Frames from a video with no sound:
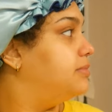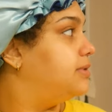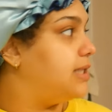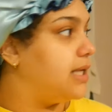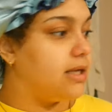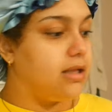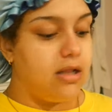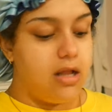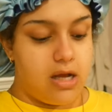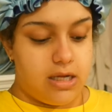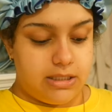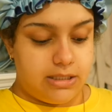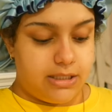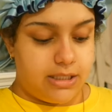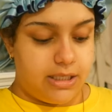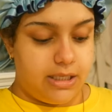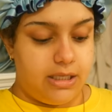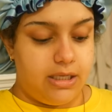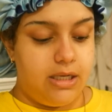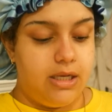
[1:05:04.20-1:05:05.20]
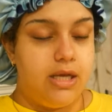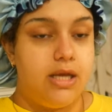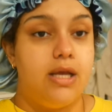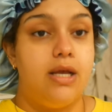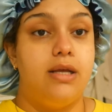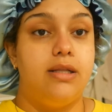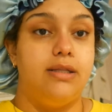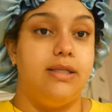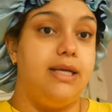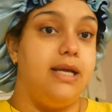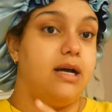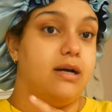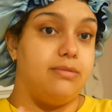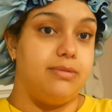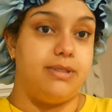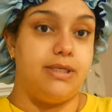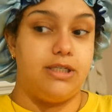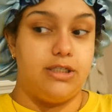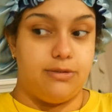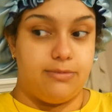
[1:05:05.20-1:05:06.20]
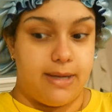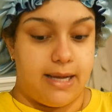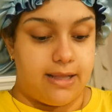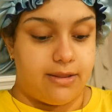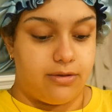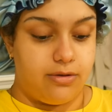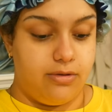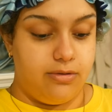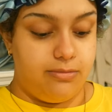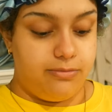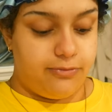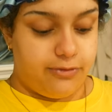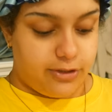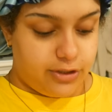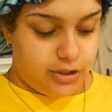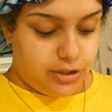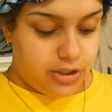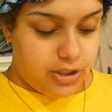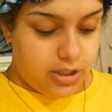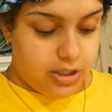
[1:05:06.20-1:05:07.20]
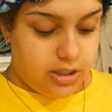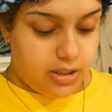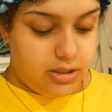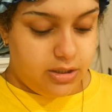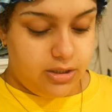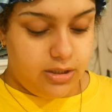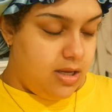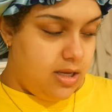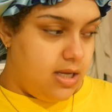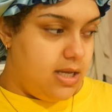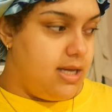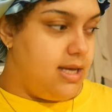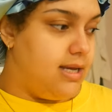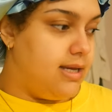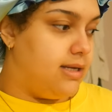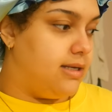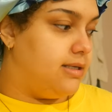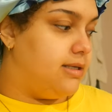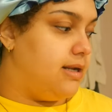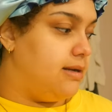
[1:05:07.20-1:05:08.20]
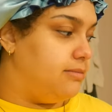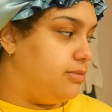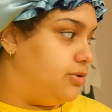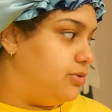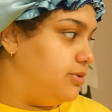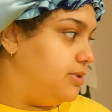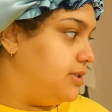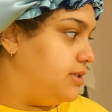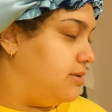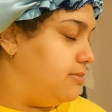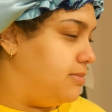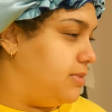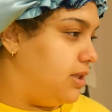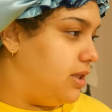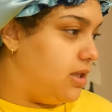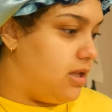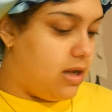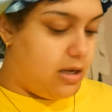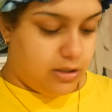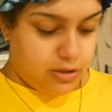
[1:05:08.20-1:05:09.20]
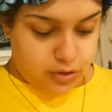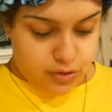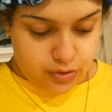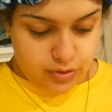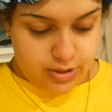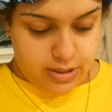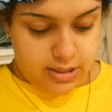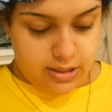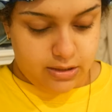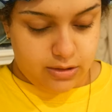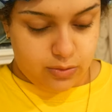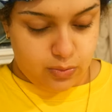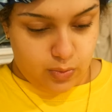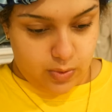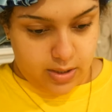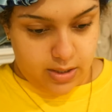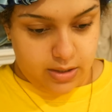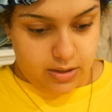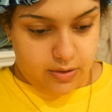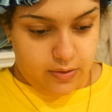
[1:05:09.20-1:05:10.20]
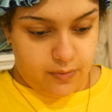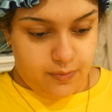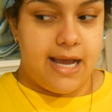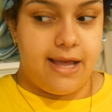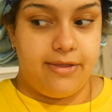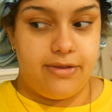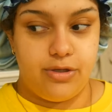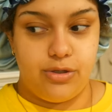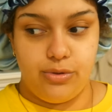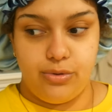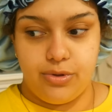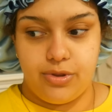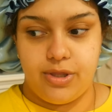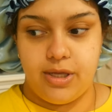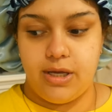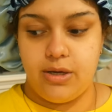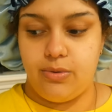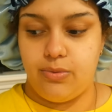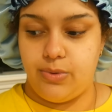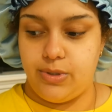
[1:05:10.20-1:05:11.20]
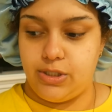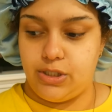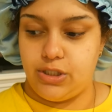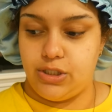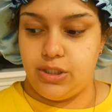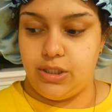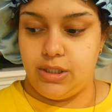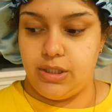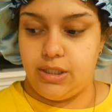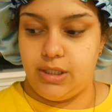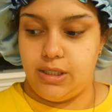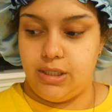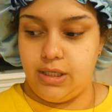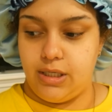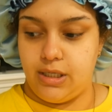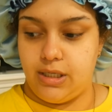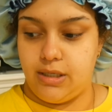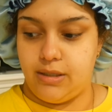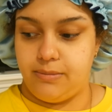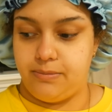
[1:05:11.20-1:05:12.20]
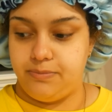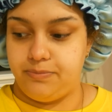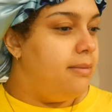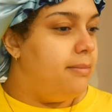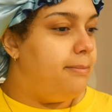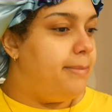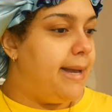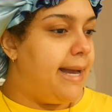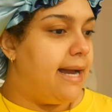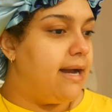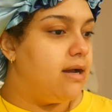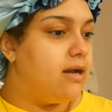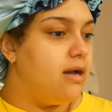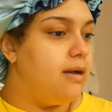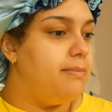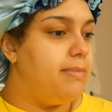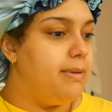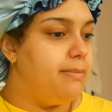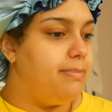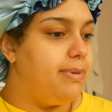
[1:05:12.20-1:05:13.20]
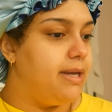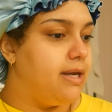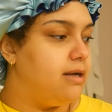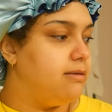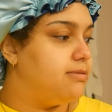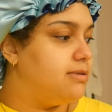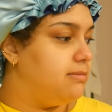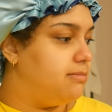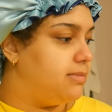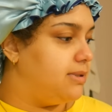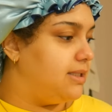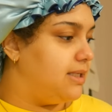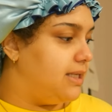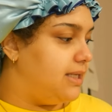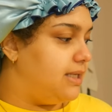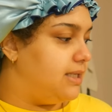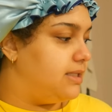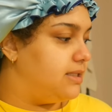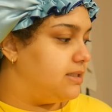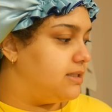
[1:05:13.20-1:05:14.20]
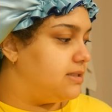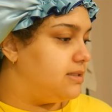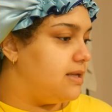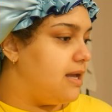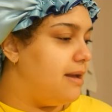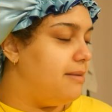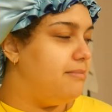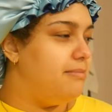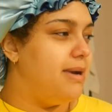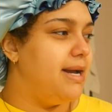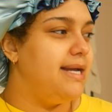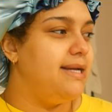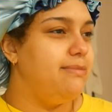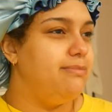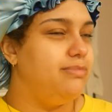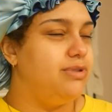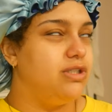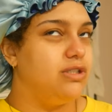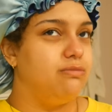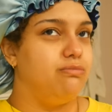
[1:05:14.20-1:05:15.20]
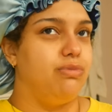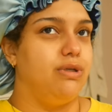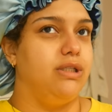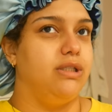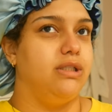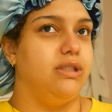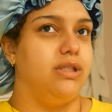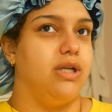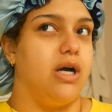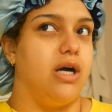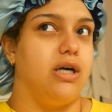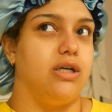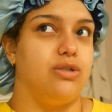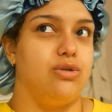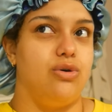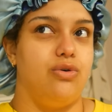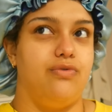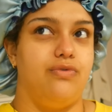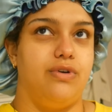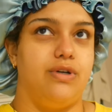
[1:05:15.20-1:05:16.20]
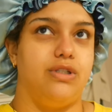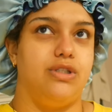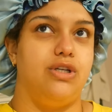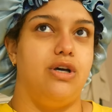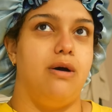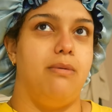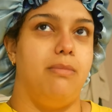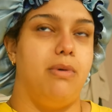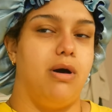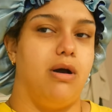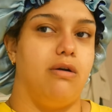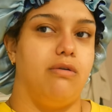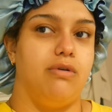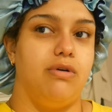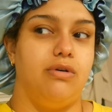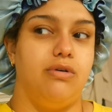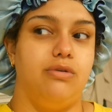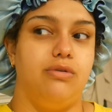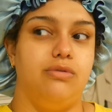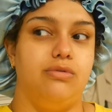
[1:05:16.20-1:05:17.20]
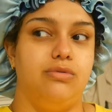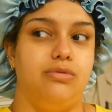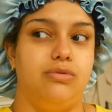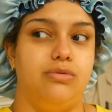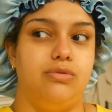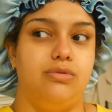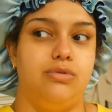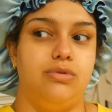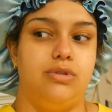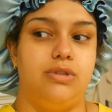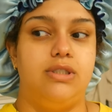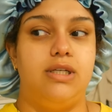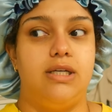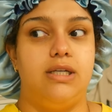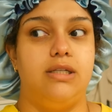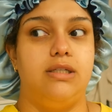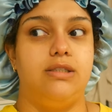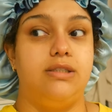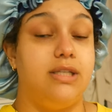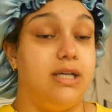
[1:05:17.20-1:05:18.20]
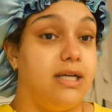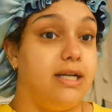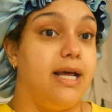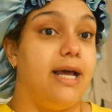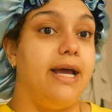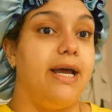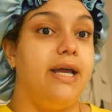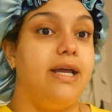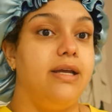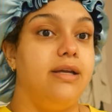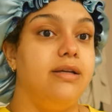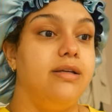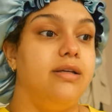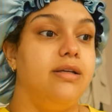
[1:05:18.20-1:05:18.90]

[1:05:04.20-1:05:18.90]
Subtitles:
the closet, the upstairs bathroom for sure. And I'm doing some laundry as well. I do think we should pack up and pick up some things. I might just bring the dogs over tomorrow. Today.